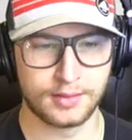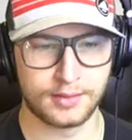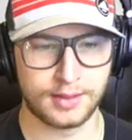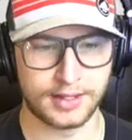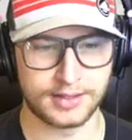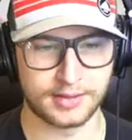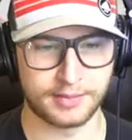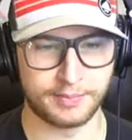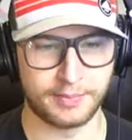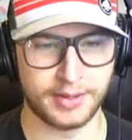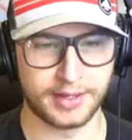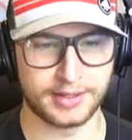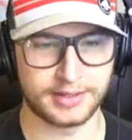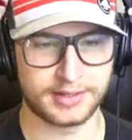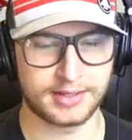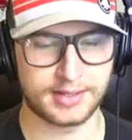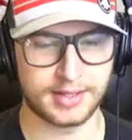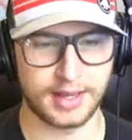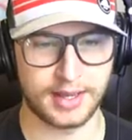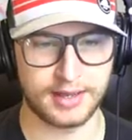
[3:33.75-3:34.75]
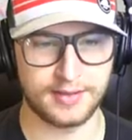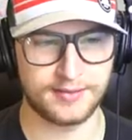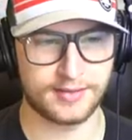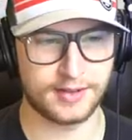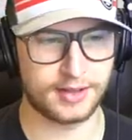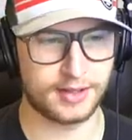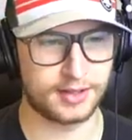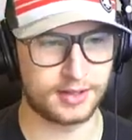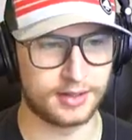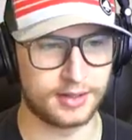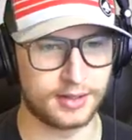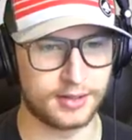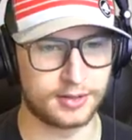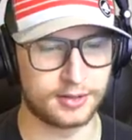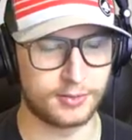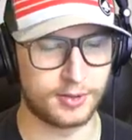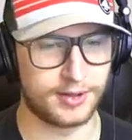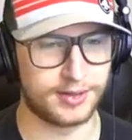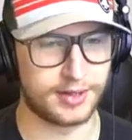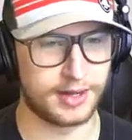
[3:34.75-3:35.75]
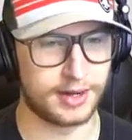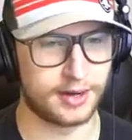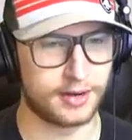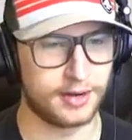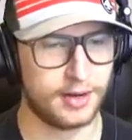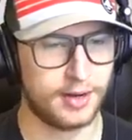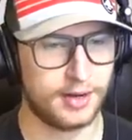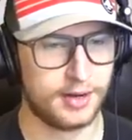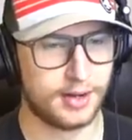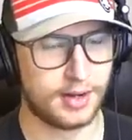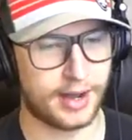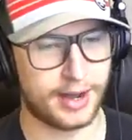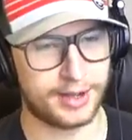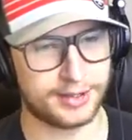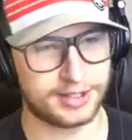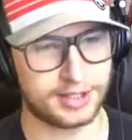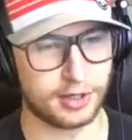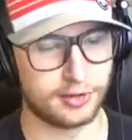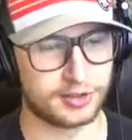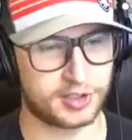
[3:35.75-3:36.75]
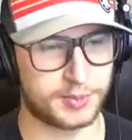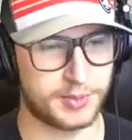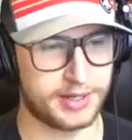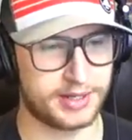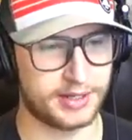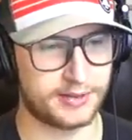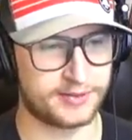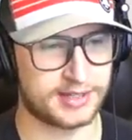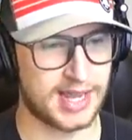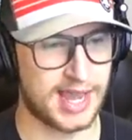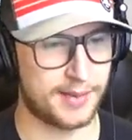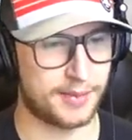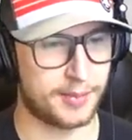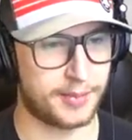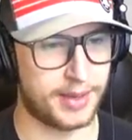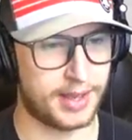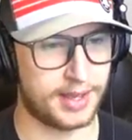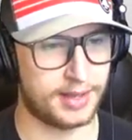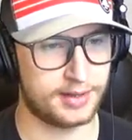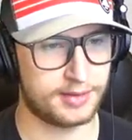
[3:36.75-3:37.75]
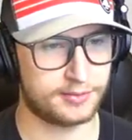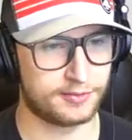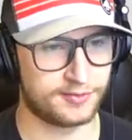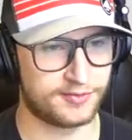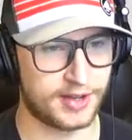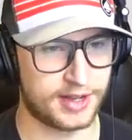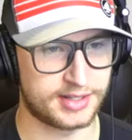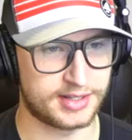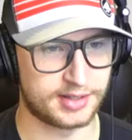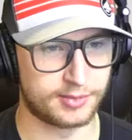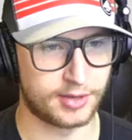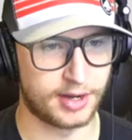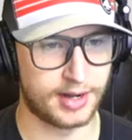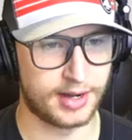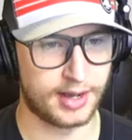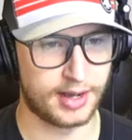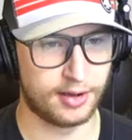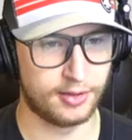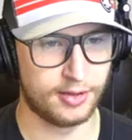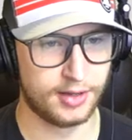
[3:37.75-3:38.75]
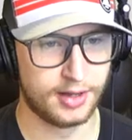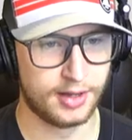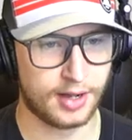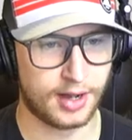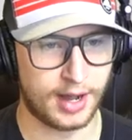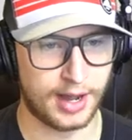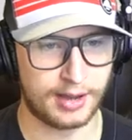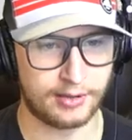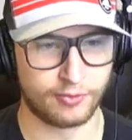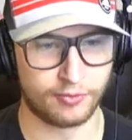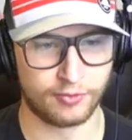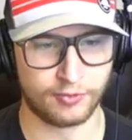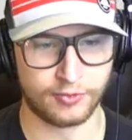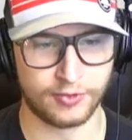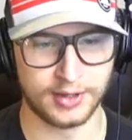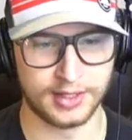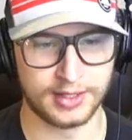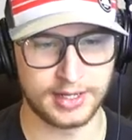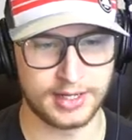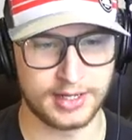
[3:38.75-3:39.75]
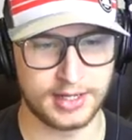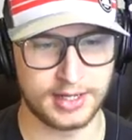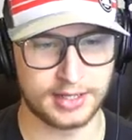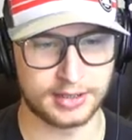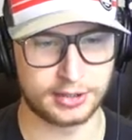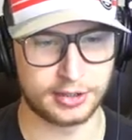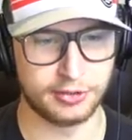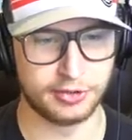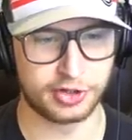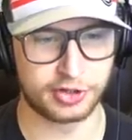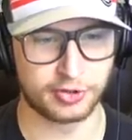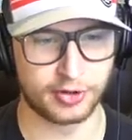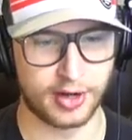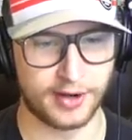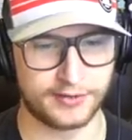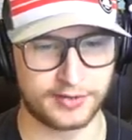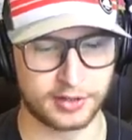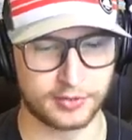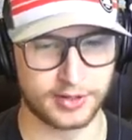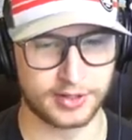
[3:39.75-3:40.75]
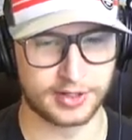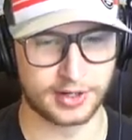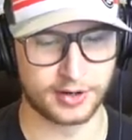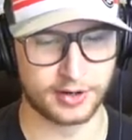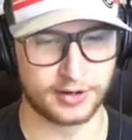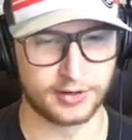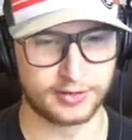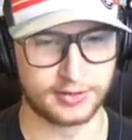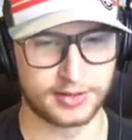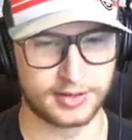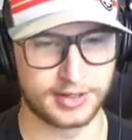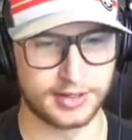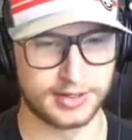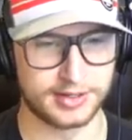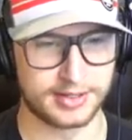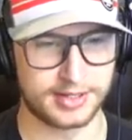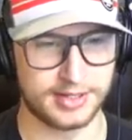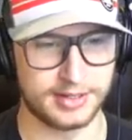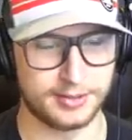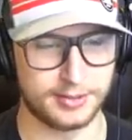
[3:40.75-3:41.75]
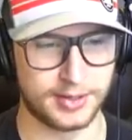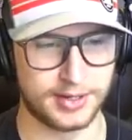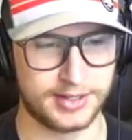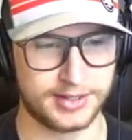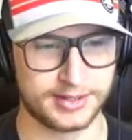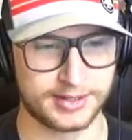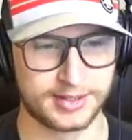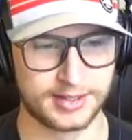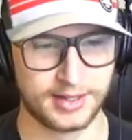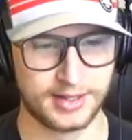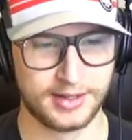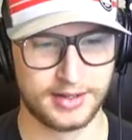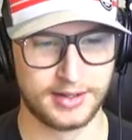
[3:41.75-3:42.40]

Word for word: That's a big save, and then another one there. I also, speaking of Tampa Bay, face them right now, I really need Kucherov to return, because he was